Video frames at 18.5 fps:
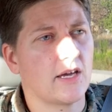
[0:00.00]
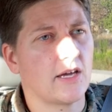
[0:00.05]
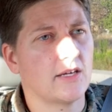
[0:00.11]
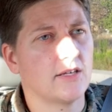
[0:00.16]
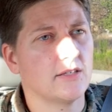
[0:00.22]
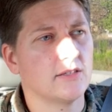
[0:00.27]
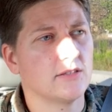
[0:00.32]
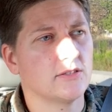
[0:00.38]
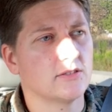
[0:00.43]
that
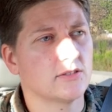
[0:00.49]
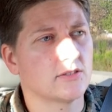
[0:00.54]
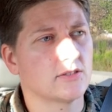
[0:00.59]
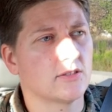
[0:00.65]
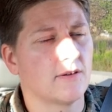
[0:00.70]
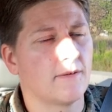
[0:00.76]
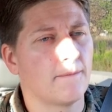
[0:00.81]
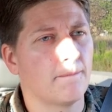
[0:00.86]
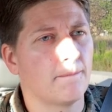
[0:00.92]
is
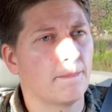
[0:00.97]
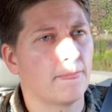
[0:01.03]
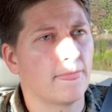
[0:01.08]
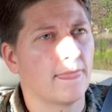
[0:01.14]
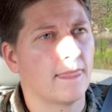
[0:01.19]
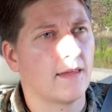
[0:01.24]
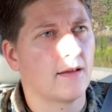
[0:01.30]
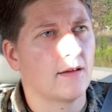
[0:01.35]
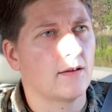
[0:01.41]

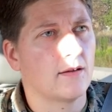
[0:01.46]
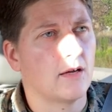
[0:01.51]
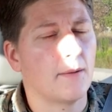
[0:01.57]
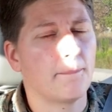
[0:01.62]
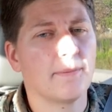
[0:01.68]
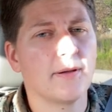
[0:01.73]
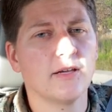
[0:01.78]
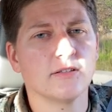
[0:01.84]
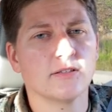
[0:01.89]

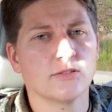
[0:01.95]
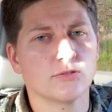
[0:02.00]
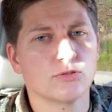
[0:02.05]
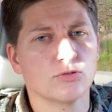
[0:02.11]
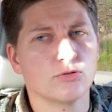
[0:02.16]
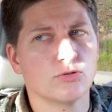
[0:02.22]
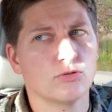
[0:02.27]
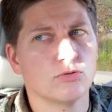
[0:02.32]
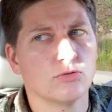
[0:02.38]
appealing
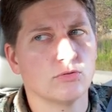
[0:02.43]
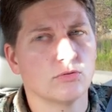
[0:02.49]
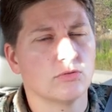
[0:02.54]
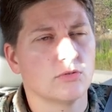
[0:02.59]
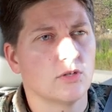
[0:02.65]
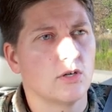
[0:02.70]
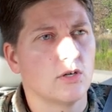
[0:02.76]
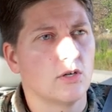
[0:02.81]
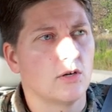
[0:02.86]
to you,
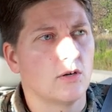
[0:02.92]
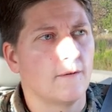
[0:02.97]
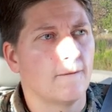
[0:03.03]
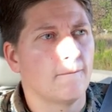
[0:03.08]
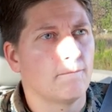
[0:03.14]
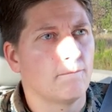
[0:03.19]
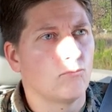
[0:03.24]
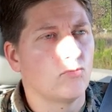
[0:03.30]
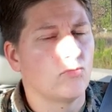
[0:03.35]

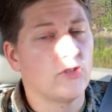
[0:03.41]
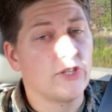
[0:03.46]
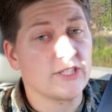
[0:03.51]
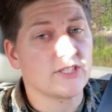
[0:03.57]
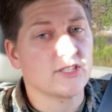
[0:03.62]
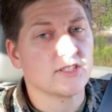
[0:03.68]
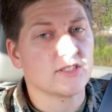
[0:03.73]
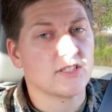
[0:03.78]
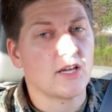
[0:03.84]
this
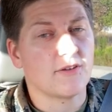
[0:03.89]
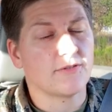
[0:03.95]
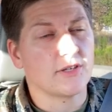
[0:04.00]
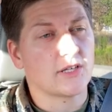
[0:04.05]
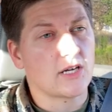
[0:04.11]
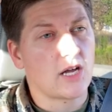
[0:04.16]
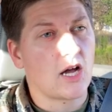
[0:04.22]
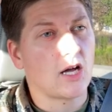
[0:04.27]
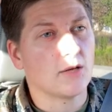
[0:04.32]
is
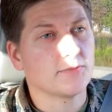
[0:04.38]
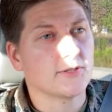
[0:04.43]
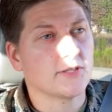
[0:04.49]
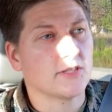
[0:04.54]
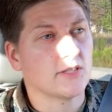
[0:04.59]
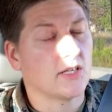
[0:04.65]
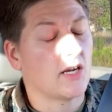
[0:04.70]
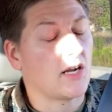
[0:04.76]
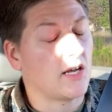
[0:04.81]
definitely an
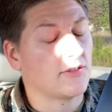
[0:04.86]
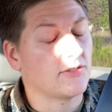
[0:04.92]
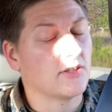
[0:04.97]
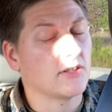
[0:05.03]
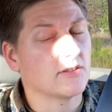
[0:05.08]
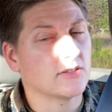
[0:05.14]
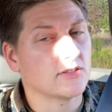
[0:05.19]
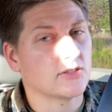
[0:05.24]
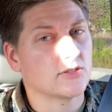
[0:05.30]
option, and I
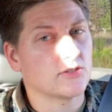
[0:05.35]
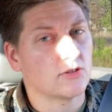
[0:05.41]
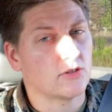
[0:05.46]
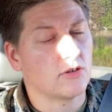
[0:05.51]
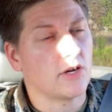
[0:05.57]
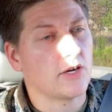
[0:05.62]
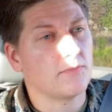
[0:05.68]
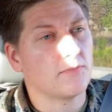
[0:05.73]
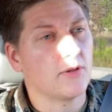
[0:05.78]
think this is a
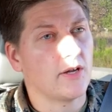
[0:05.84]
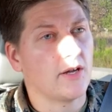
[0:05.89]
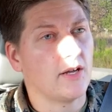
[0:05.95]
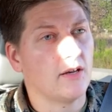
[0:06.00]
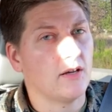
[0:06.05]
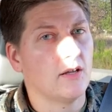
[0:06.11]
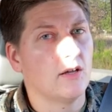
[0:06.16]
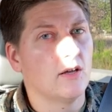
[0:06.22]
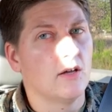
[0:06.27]
great
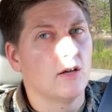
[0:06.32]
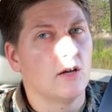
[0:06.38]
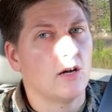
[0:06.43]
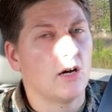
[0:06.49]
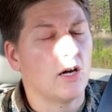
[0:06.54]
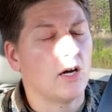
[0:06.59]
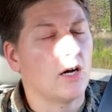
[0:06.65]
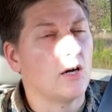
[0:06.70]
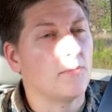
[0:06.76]
plan.
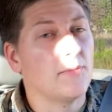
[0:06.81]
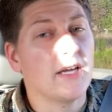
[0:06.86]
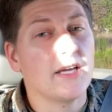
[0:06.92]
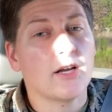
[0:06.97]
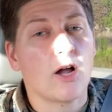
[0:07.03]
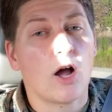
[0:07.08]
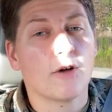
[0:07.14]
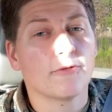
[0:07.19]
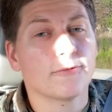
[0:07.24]

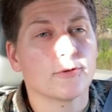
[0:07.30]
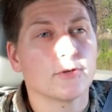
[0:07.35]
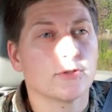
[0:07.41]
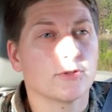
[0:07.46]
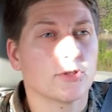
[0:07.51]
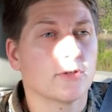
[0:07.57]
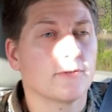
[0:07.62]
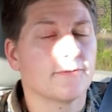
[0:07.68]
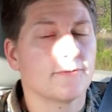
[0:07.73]
It
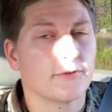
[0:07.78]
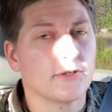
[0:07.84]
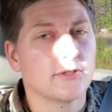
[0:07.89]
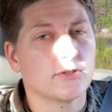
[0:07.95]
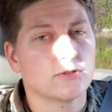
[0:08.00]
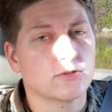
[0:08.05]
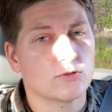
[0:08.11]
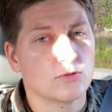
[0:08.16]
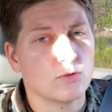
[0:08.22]
offers free
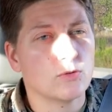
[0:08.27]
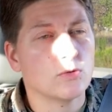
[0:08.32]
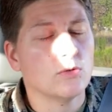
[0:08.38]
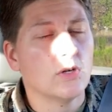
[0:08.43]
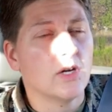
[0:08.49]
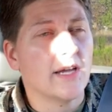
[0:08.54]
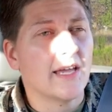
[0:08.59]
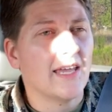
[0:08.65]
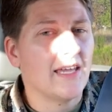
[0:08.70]
school
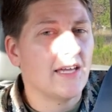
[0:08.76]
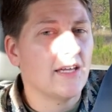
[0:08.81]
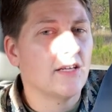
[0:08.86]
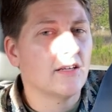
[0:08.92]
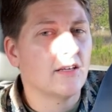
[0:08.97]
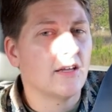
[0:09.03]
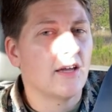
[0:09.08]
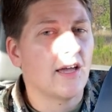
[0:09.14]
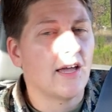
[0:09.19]

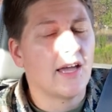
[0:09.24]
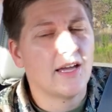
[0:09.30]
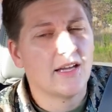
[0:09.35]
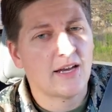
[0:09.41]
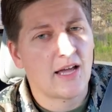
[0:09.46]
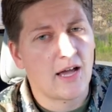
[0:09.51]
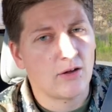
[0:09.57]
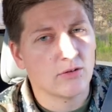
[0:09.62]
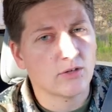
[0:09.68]
in and
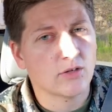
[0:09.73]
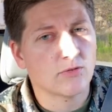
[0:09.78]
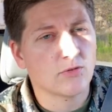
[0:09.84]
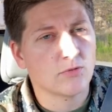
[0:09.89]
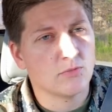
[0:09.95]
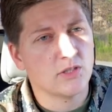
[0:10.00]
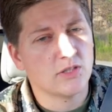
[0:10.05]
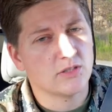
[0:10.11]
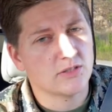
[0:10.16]
out of the
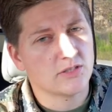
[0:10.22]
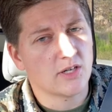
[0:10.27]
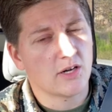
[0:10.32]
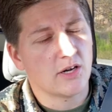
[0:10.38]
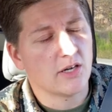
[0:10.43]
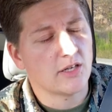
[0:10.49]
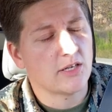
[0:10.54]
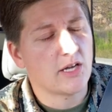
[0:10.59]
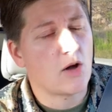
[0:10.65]

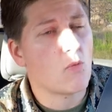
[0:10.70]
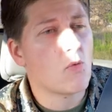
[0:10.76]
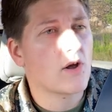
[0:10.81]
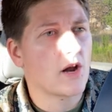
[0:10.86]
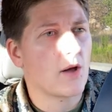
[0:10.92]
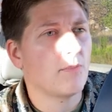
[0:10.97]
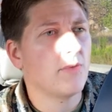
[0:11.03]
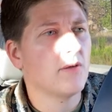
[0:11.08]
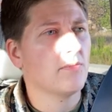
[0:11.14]
military. Now, what
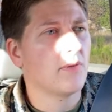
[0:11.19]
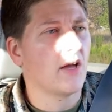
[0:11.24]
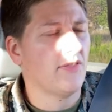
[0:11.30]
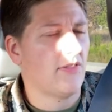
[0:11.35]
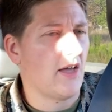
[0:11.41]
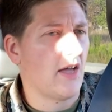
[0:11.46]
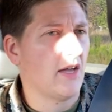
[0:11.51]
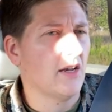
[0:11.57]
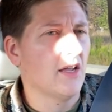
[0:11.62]
I mean by
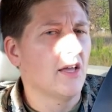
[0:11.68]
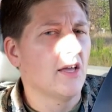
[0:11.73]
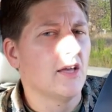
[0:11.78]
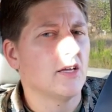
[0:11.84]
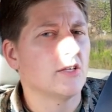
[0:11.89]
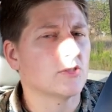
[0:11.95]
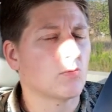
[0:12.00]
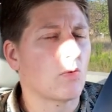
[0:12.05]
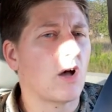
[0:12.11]
that
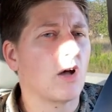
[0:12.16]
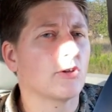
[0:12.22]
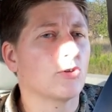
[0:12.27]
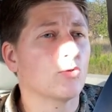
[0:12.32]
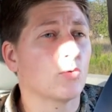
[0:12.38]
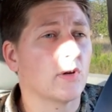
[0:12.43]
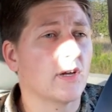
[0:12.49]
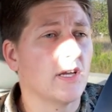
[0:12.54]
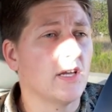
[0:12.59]
is while
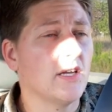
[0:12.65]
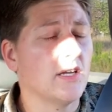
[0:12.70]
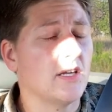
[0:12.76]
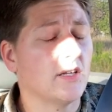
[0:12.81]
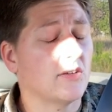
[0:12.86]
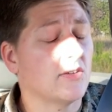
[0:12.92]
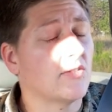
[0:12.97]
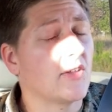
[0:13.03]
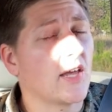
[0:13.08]
you were
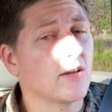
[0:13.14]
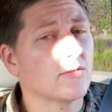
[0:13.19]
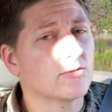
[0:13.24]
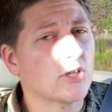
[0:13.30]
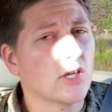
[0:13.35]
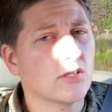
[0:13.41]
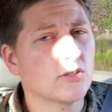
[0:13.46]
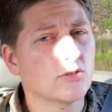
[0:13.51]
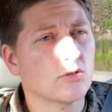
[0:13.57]
in, they have
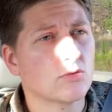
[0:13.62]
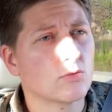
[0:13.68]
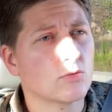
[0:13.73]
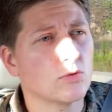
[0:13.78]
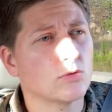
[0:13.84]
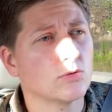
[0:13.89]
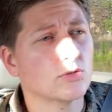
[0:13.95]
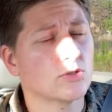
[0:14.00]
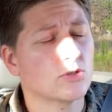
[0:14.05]
changed the
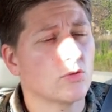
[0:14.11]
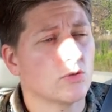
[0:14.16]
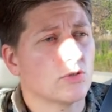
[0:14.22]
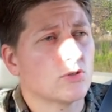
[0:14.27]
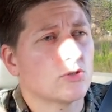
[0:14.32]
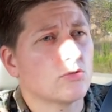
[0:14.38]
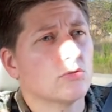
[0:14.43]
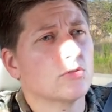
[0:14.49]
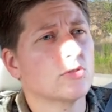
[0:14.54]
rules. So as
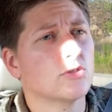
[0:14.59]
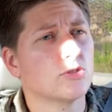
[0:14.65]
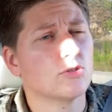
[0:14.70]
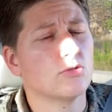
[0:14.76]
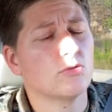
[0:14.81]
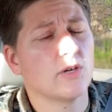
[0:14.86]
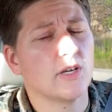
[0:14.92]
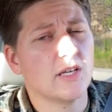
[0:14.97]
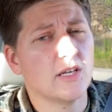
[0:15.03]
soon as
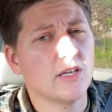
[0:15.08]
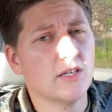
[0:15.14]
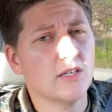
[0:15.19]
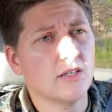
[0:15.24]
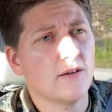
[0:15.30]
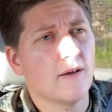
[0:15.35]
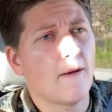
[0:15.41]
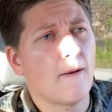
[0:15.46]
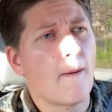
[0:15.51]
you hit